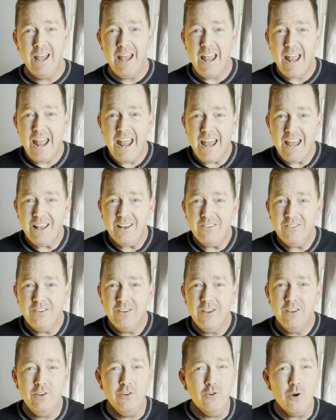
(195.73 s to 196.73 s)
and
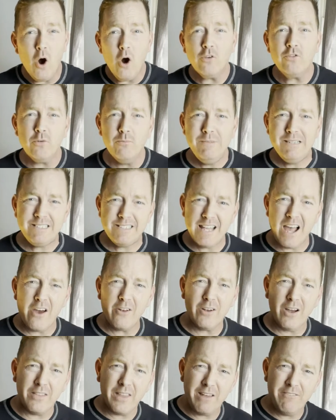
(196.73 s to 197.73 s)
you also missed
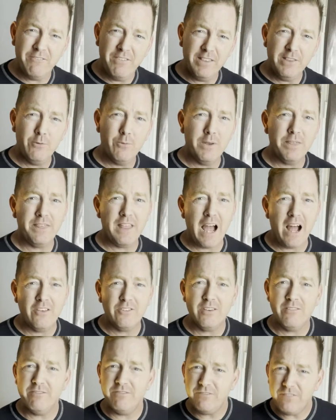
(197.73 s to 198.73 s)
out on that
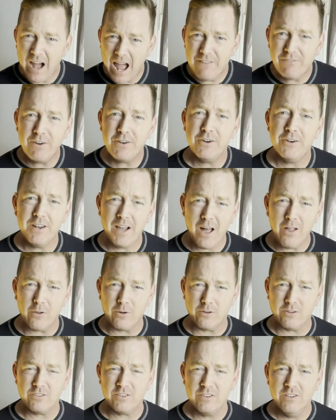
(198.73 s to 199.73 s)

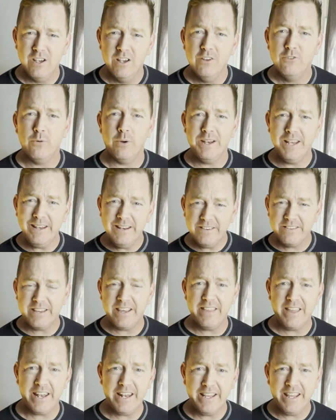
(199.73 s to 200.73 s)
$51,500. Do I need to say
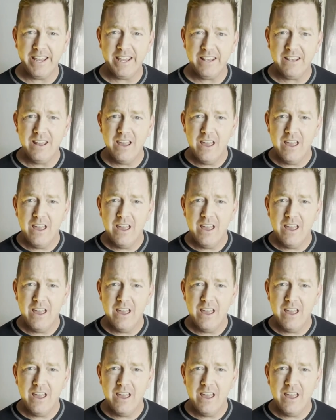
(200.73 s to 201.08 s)
that again?